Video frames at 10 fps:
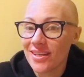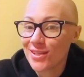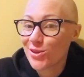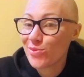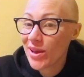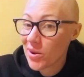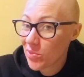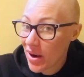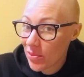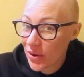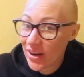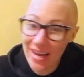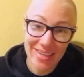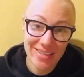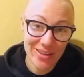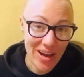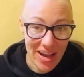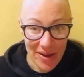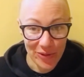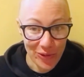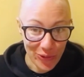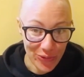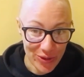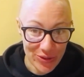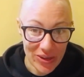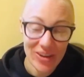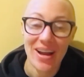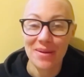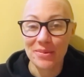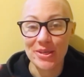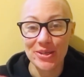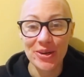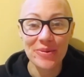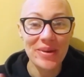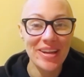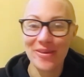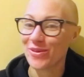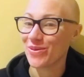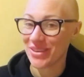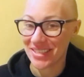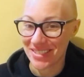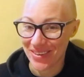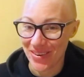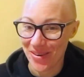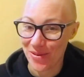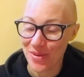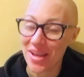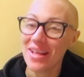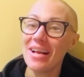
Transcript: to be a prepper and not have a refrigerator i'm sure many of you would disagree with me